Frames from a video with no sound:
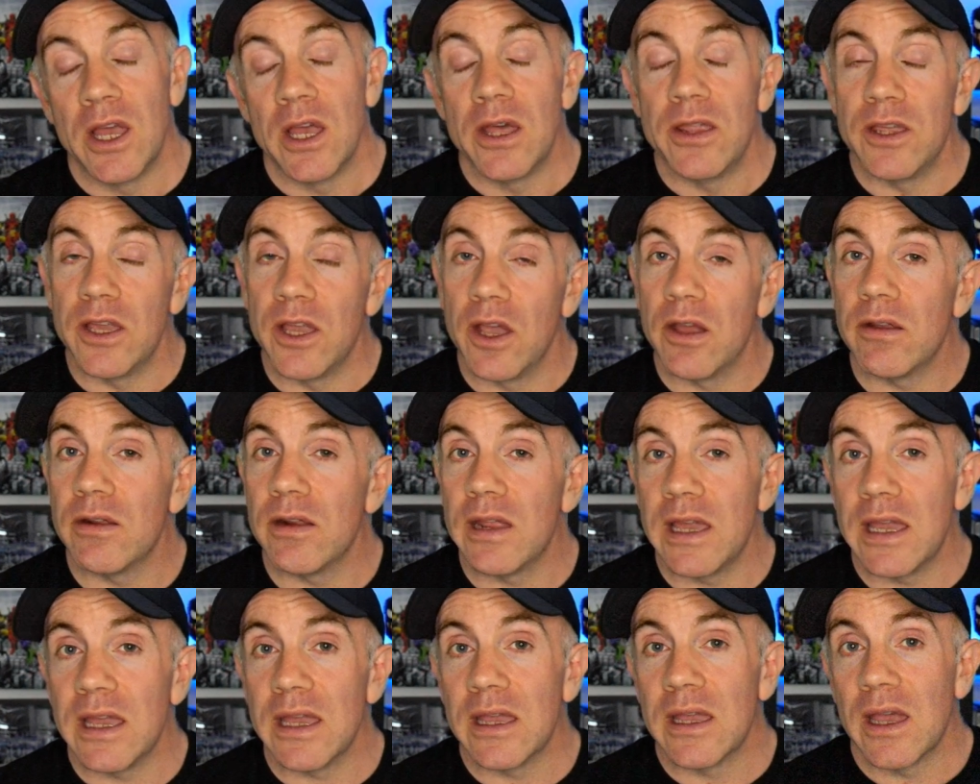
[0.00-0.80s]
The
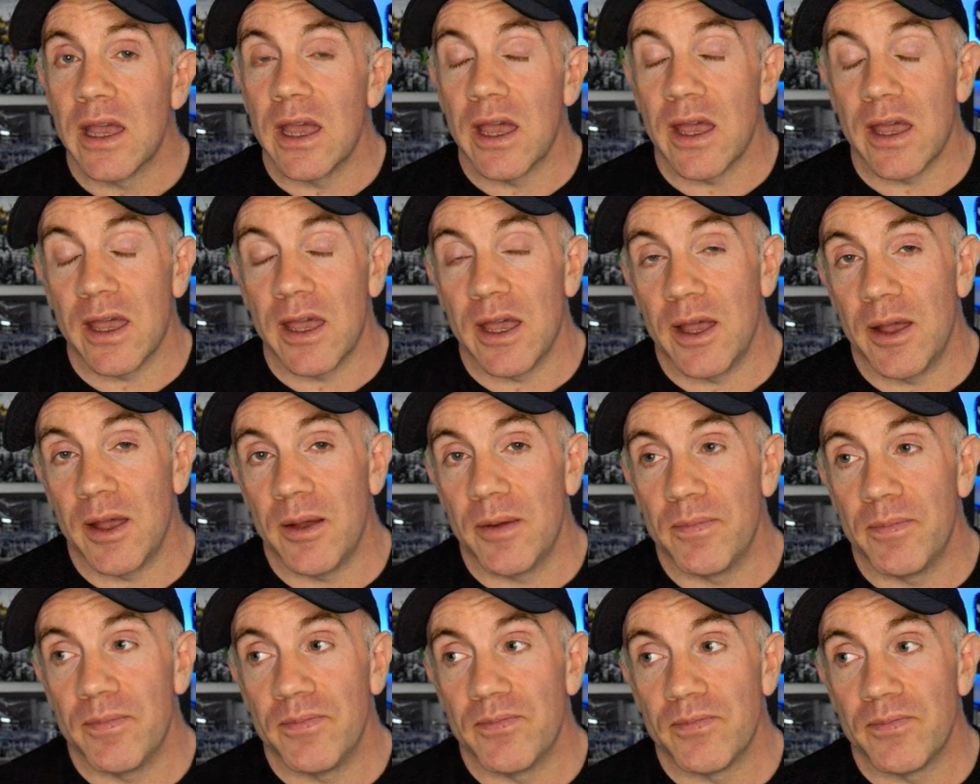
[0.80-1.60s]
only
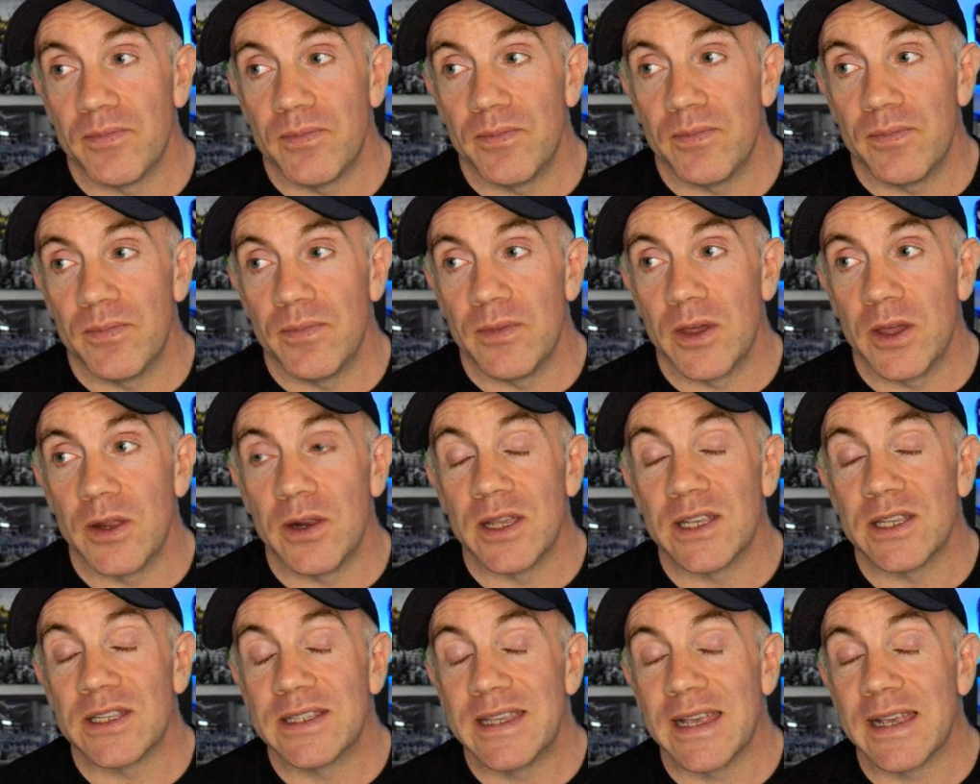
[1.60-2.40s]
um, the only
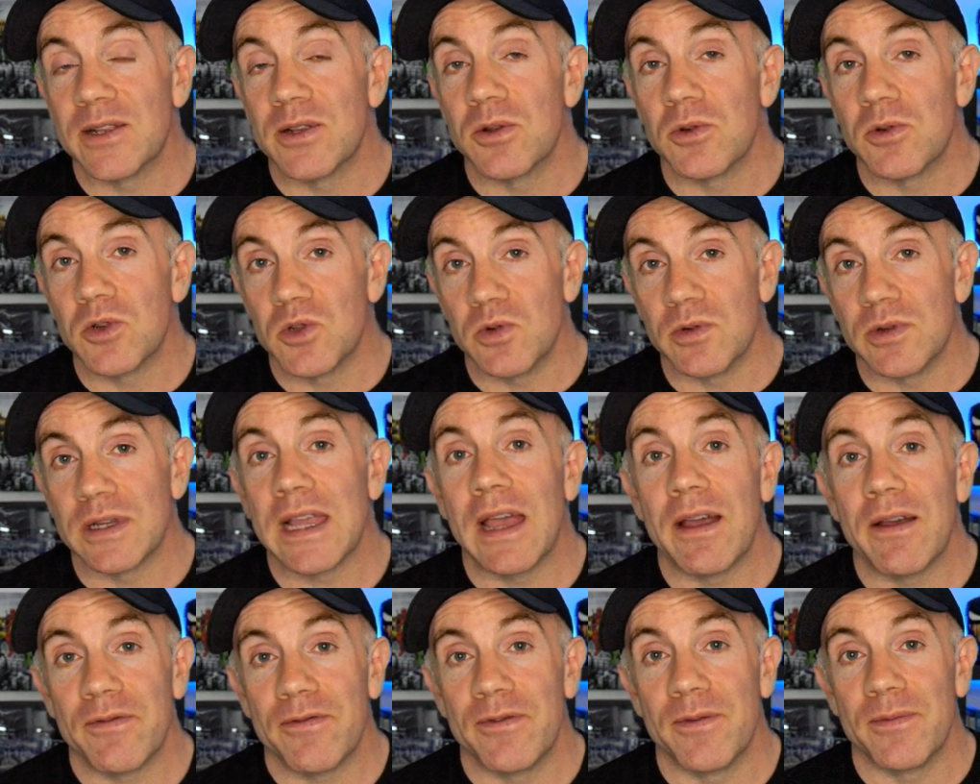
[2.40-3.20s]
signals you'll
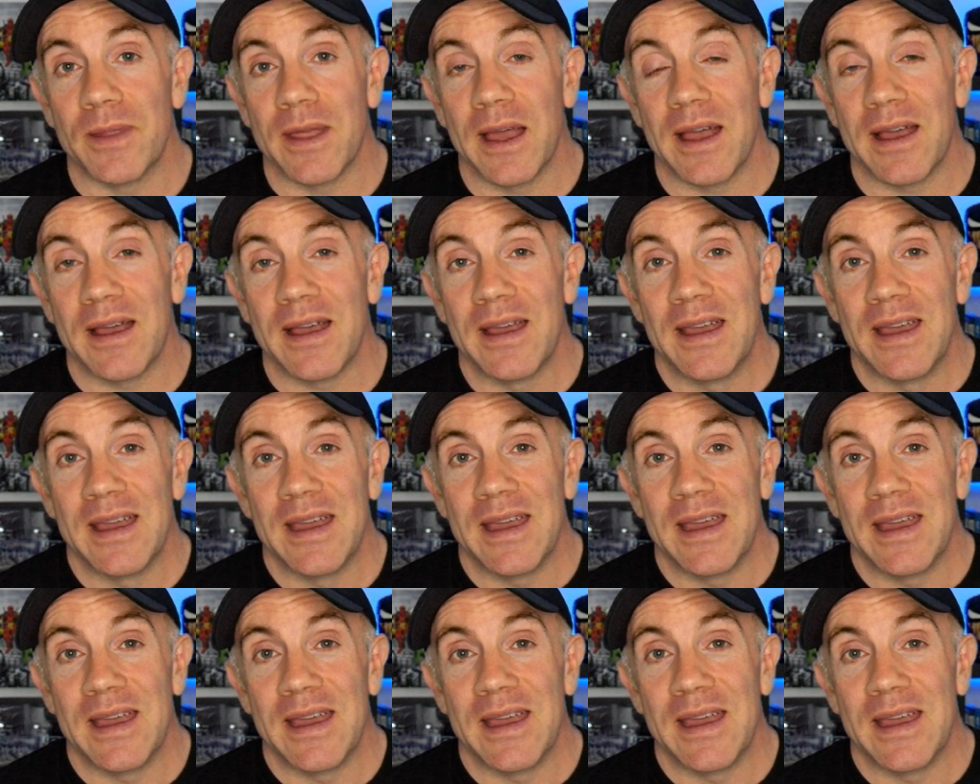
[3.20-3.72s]
get from that